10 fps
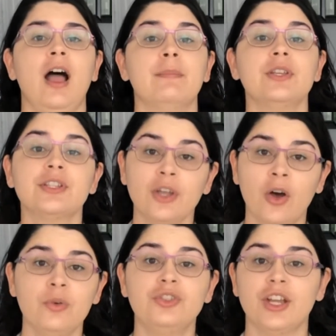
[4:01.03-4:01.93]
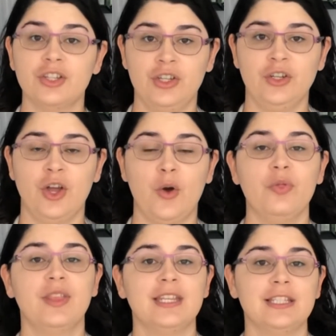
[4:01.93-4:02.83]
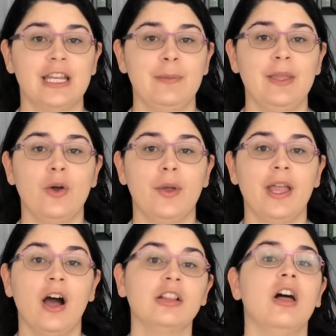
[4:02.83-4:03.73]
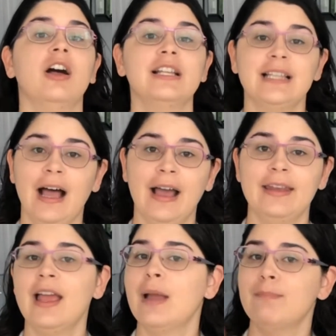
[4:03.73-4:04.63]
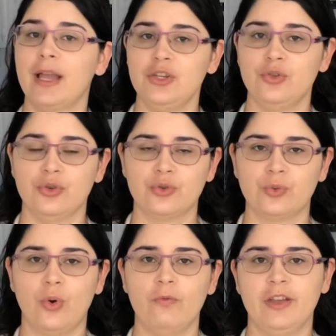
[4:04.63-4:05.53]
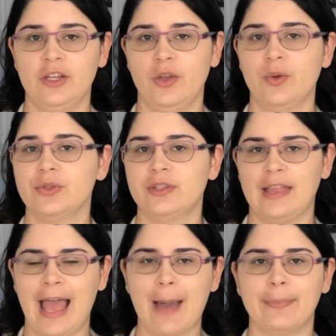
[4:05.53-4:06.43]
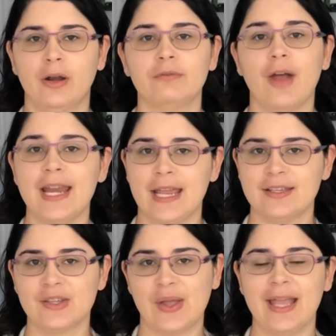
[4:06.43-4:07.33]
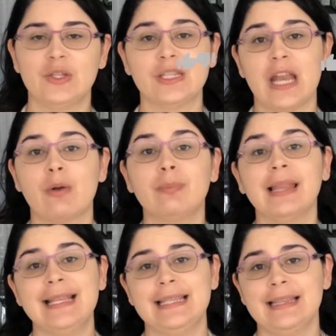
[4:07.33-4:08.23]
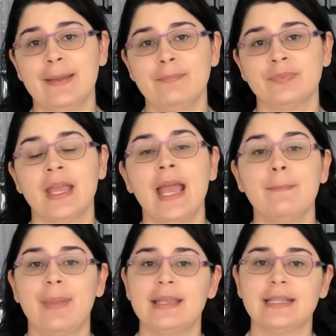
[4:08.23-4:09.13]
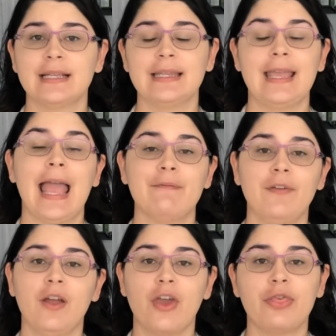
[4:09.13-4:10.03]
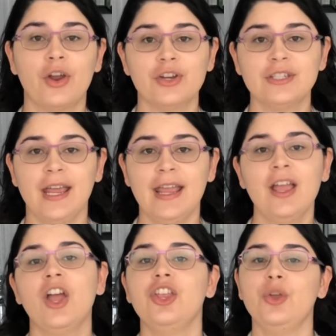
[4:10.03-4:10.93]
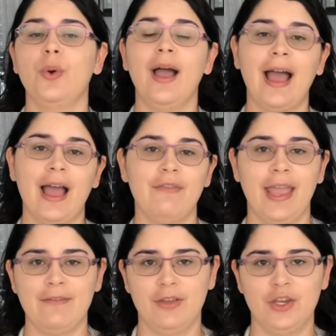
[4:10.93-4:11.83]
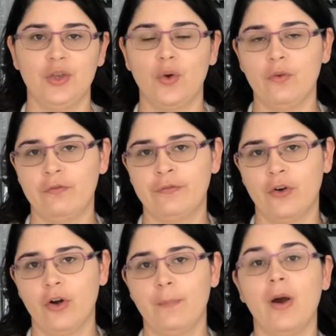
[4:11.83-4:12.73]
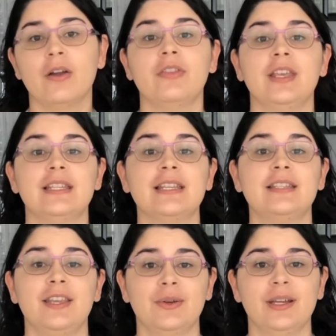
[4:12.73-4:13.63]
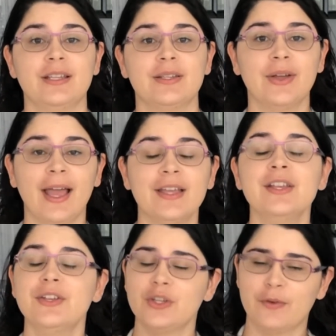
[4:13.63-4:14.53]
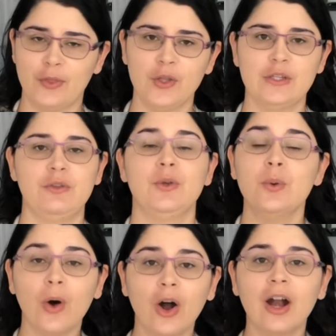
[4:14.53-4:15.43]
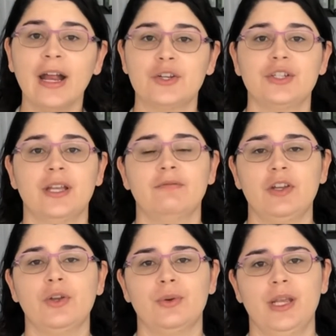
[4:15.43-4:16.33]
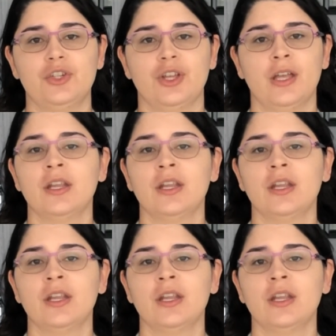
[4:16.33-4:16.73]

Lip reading: so just so you know, this is going to be going alongside my usual videos that happen on Fridays, okay? So it's not replacing them. Basically, every other Thursday, you'll have a video for part of this series, okay? So for those of you who are interested in video creation,